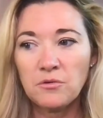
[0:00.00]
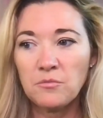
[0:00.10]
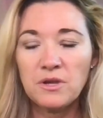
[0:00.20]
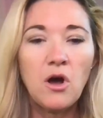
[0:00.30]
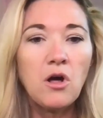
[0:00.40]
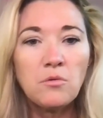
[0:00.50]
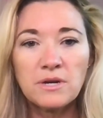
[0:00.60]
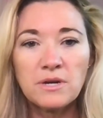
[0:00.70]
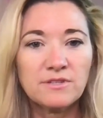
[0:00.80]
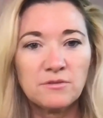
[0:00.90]
we all
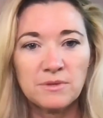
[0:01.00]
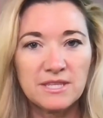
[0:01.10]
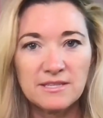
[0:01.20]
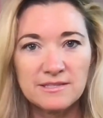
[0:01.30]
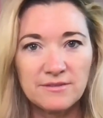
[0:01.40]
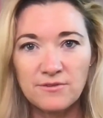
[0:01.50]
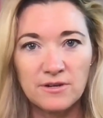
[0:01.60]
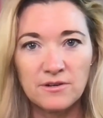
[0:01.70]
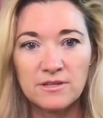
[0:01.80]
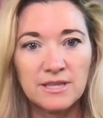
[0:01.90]
were gifted with these
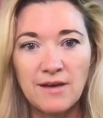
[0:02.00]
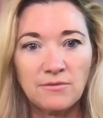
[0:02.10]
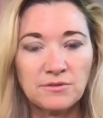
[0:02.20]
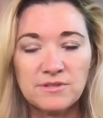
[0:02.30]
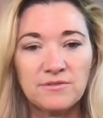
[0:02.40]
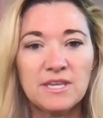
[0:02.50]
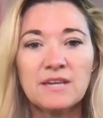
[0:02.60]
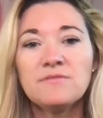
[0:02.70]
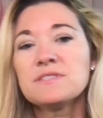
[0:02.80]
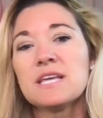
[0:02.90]
different levels of
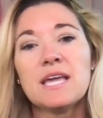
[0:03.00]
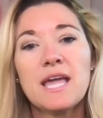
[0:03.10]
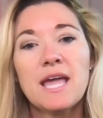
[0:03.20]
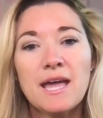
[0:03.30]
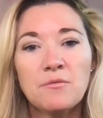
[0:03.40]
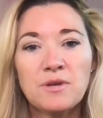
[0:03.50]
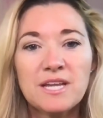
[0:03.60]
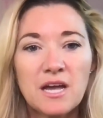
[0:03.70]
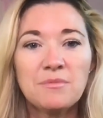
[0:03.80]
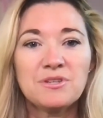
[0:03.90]
gifts, and we
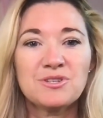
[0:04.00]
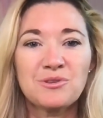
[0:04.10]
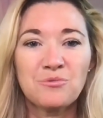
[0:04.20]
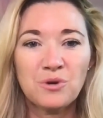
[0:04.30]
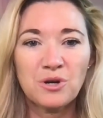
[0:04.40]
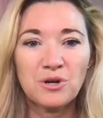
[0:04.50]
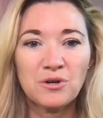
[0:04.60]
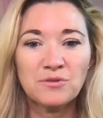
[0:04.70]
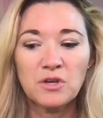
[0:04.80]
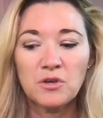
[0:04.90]
come into the
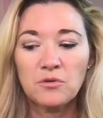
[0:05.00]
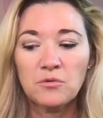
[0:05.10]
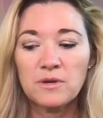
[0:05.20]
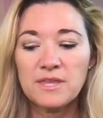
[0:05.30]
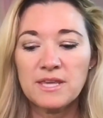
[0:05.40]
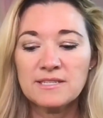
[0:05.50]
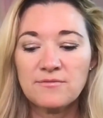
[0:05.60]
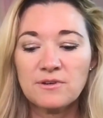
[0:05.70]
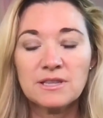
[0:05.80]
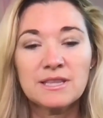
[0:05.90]
world with a
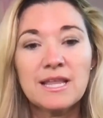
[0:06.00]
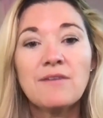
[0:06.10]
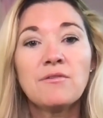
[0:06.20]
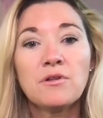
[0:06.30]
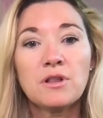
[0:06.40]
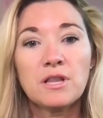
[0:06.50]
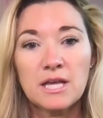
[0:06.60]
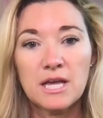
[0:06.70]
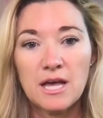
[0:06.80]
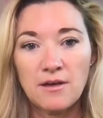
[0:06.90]
different level
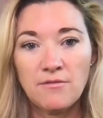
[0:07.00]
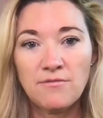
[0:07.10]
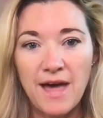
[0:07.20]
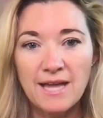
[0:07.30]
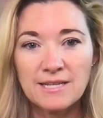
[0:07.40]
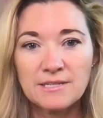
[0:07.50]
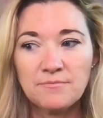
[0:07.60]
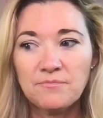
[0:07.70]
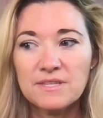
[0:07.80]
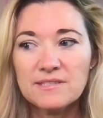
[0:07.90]
of that.
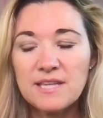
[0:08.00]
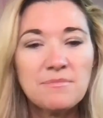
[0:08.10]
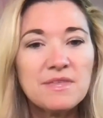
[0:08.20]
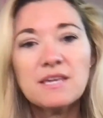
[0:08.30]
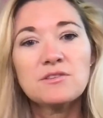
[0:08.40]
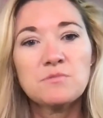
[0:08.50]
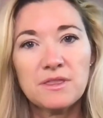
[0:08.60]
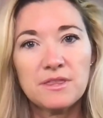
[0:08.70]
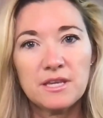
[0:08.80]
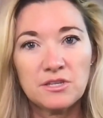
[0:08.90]
Same thing as
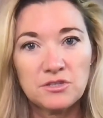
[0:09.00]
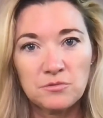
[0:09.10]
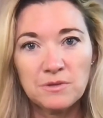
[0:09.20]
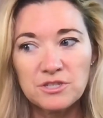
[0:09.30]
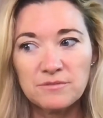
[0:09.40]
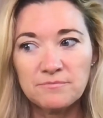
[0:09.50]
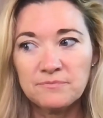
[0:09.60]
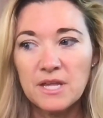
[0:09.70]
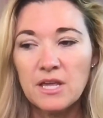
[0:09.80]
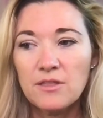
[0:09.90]
with intuition.
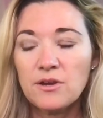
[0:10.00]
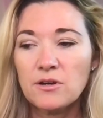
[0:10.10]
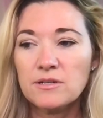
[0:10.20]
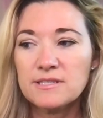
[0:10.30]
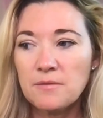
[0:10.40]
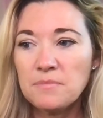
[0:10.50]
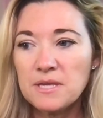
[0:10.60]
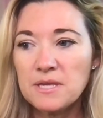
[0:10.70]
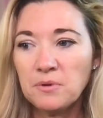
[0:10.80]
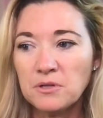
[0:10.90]
There are some
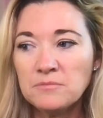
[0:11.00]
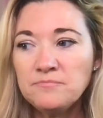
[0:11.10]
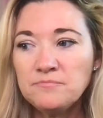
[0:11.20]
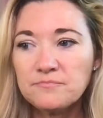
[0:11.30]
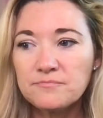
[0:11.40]
people